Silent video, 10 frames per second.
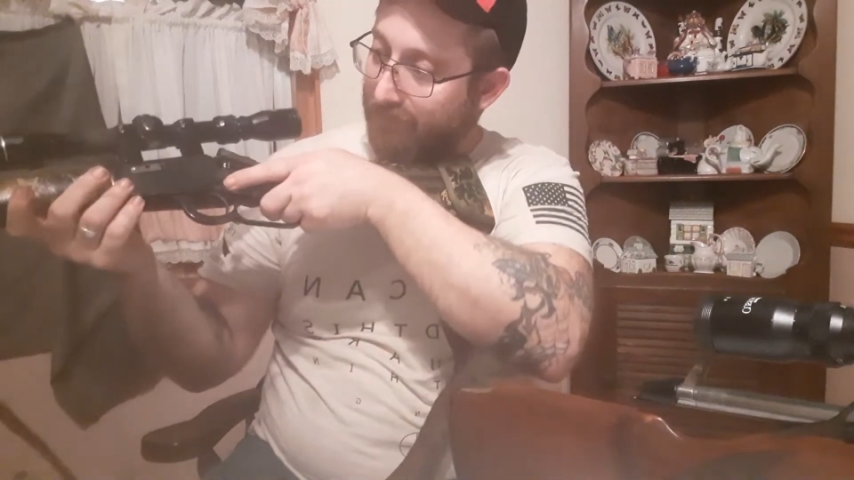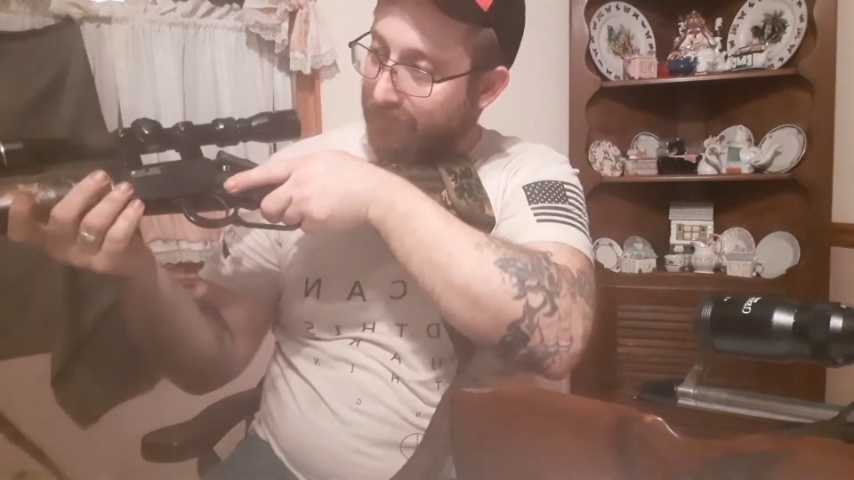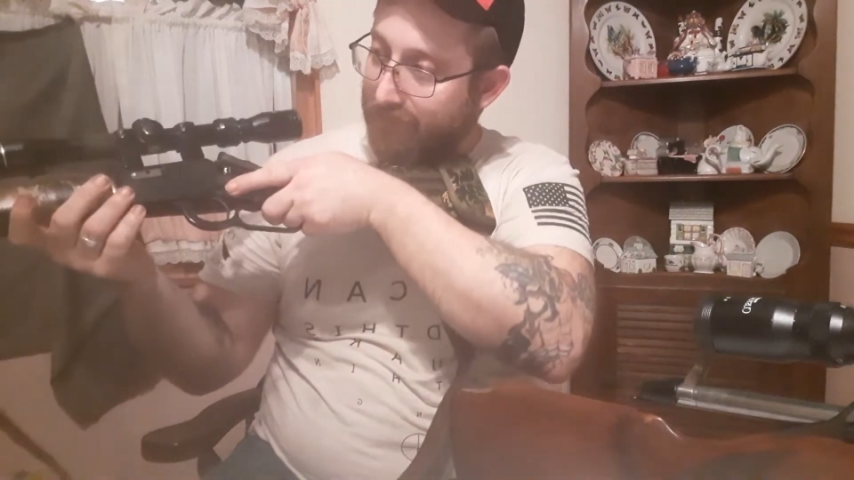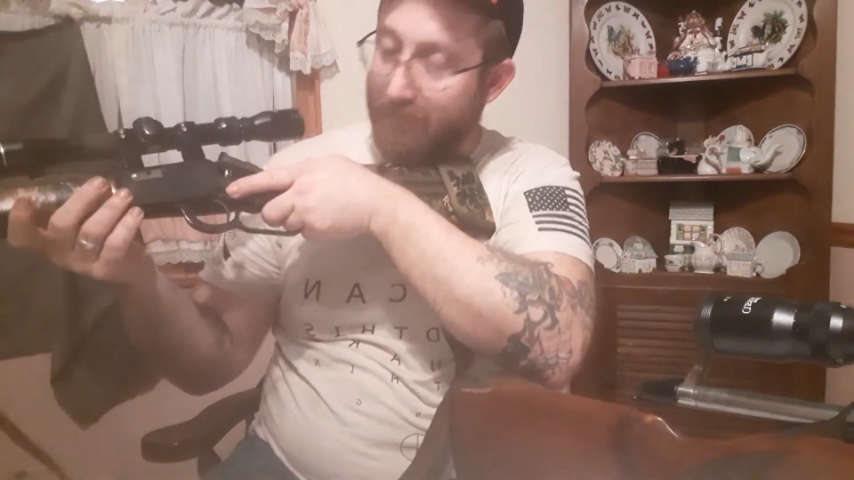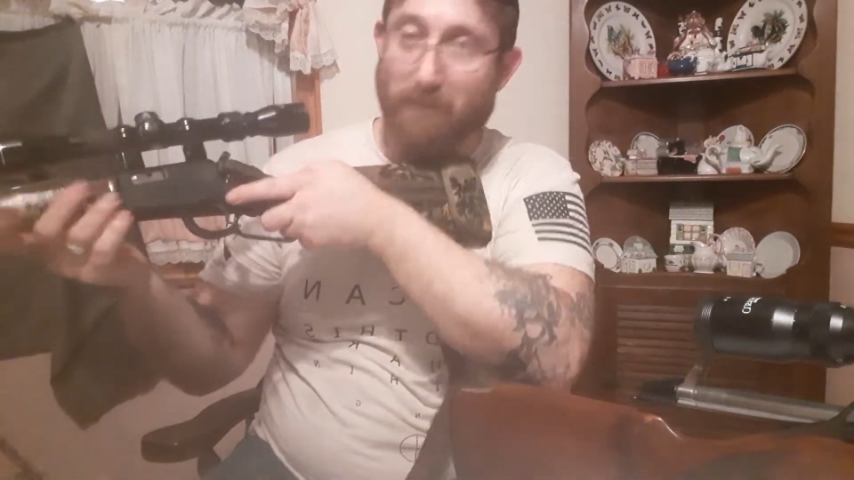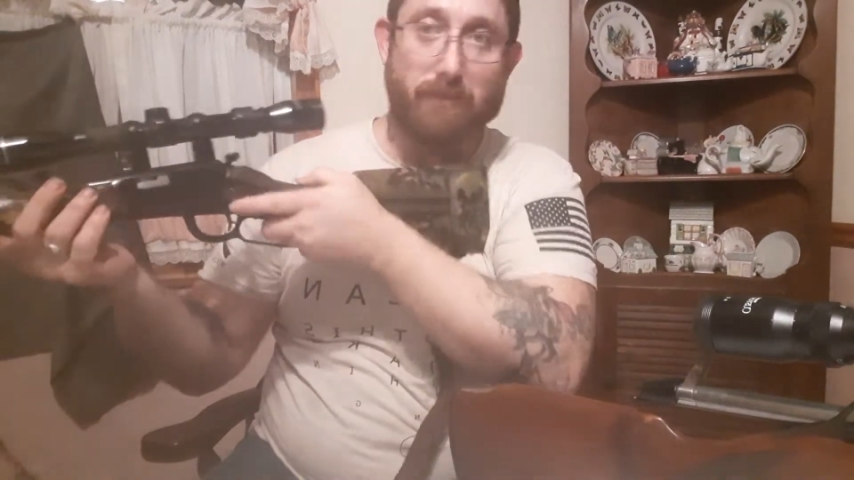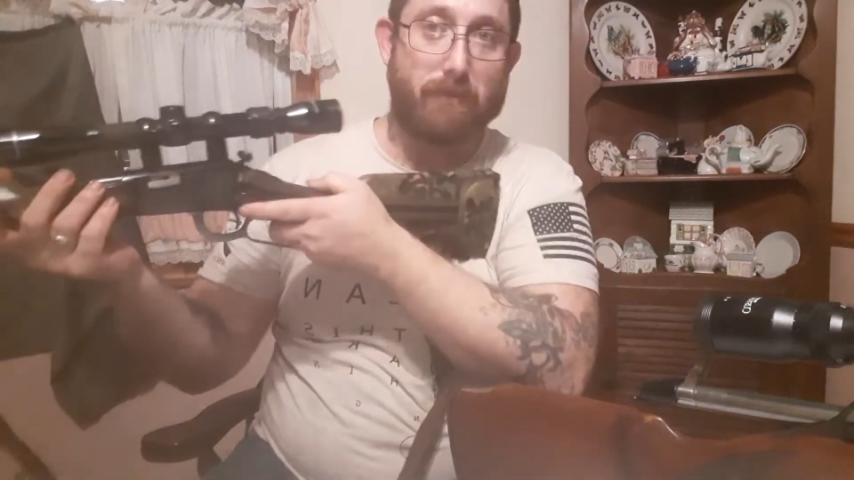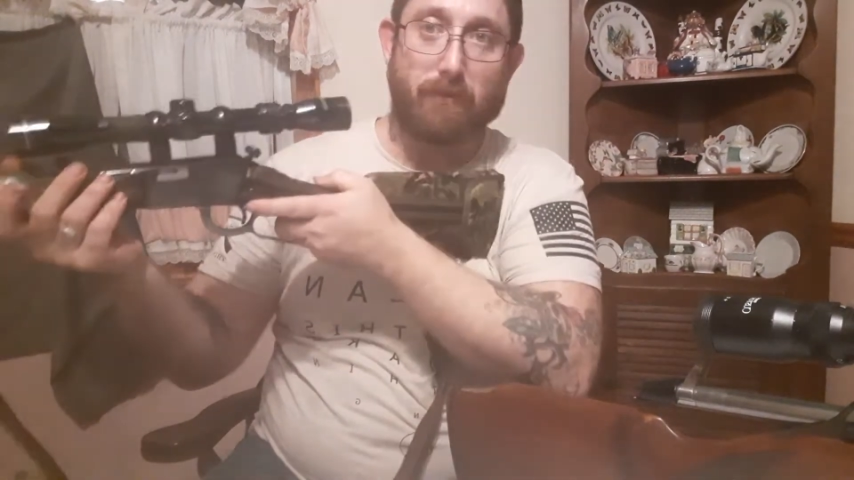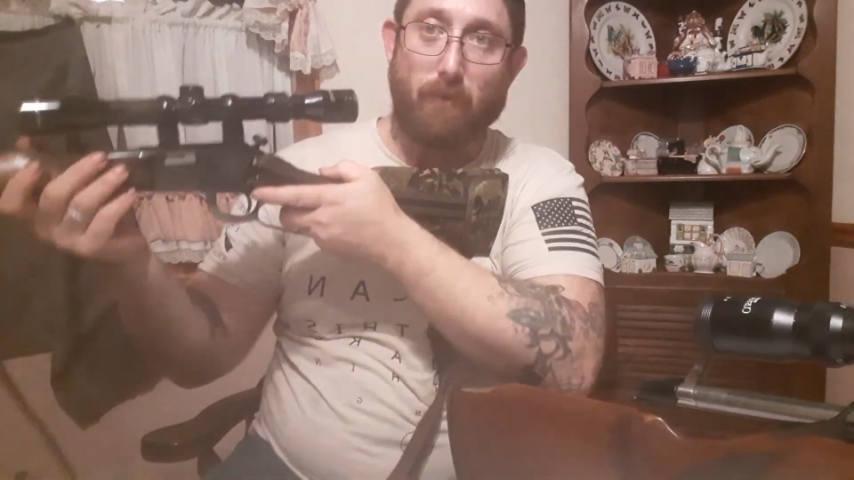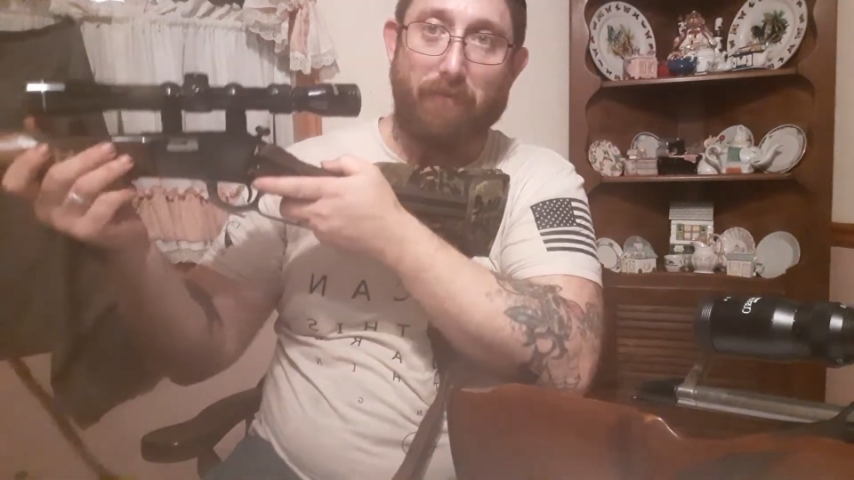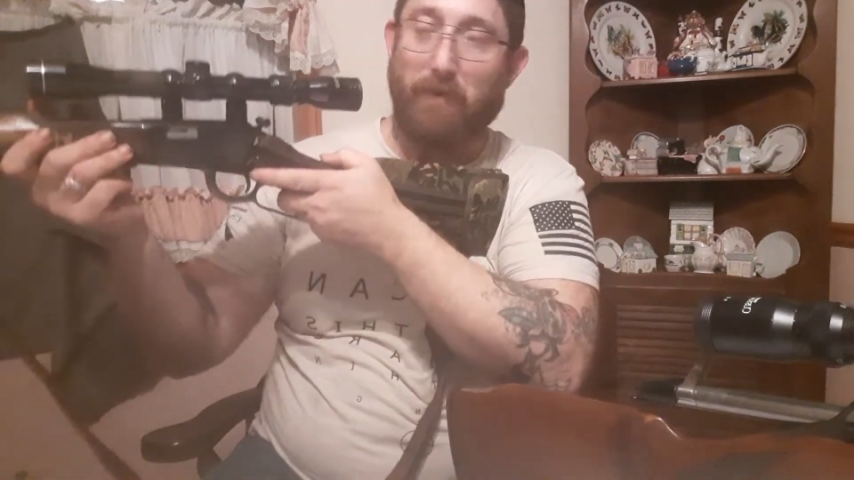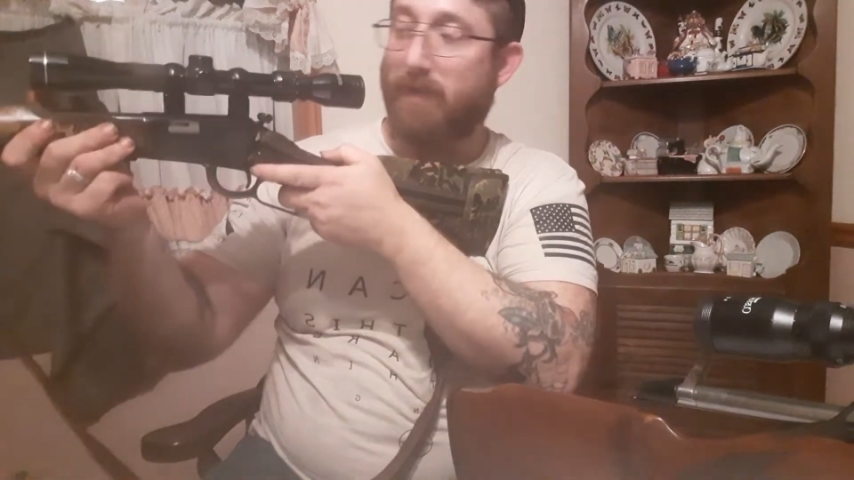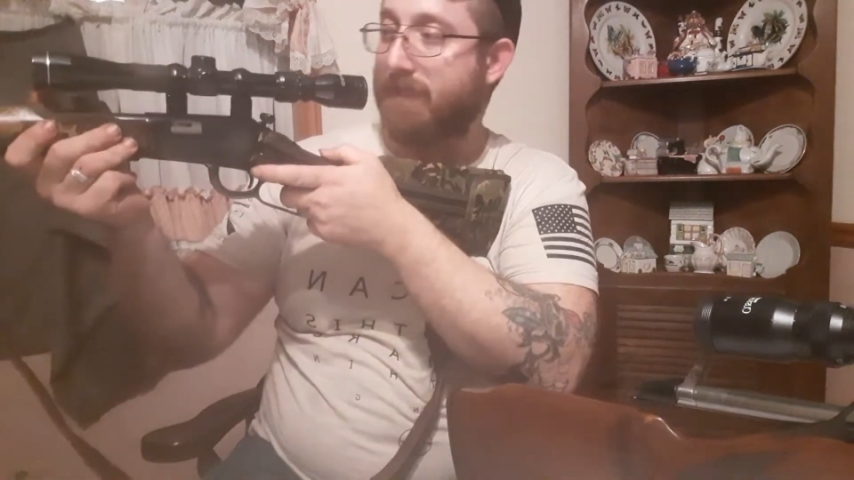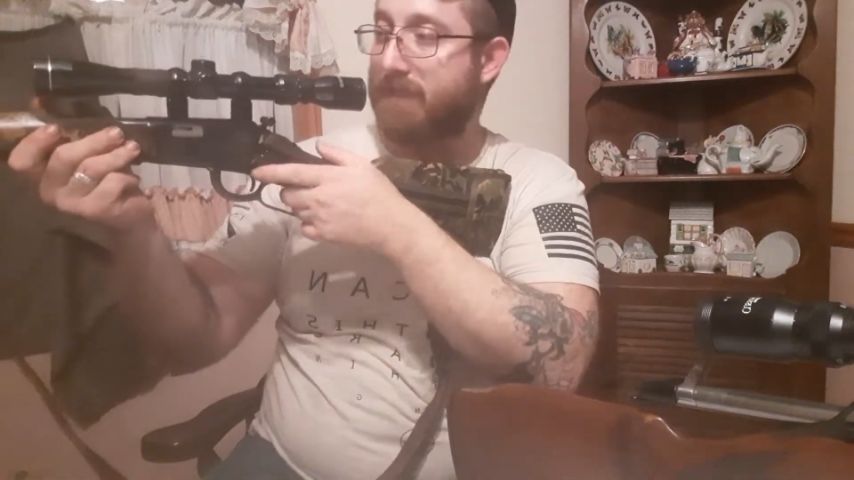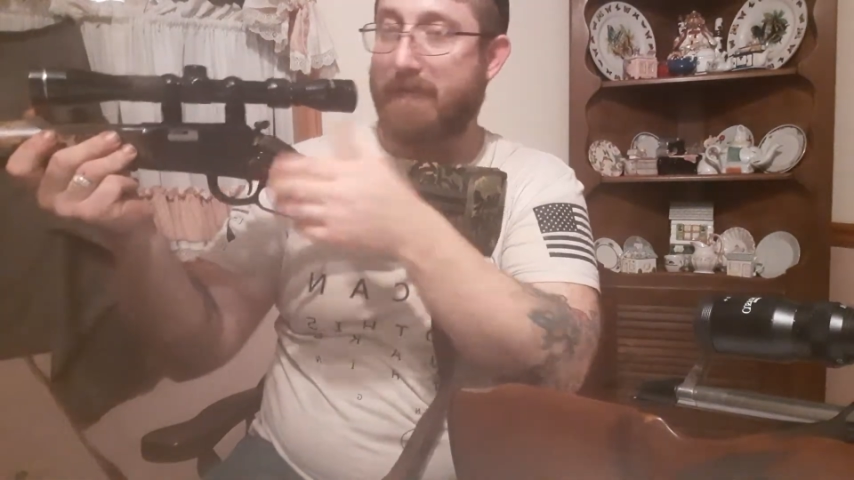because quite
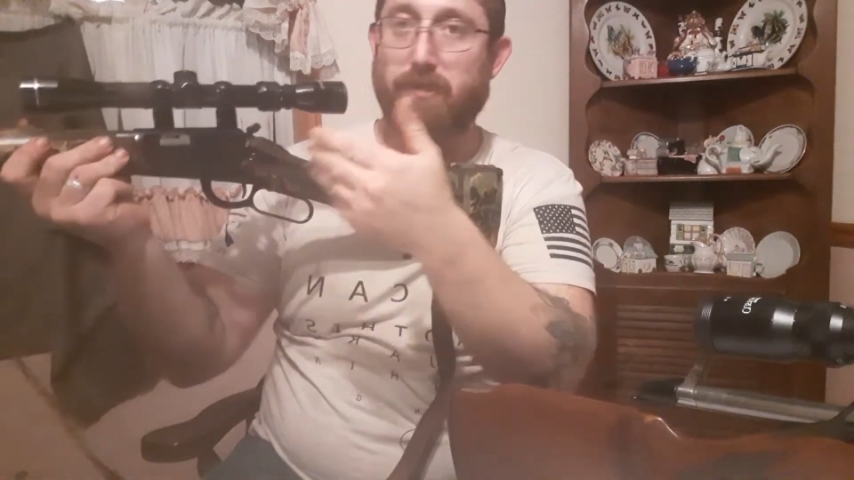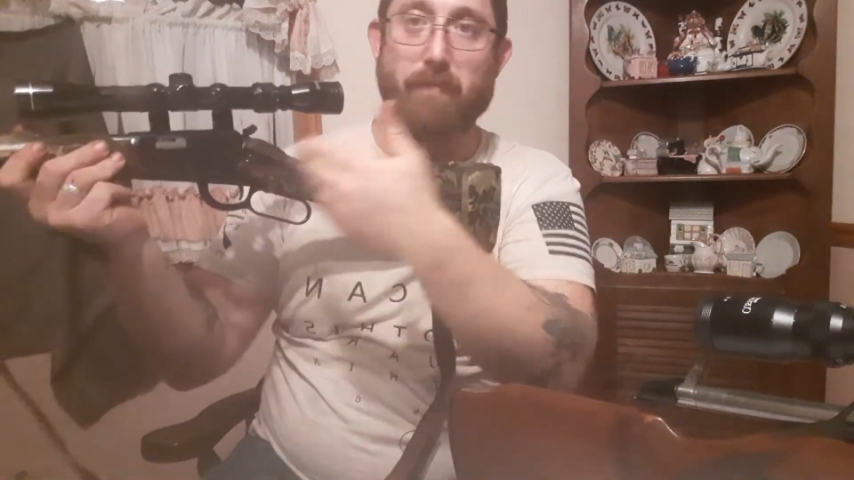frankly, it's got so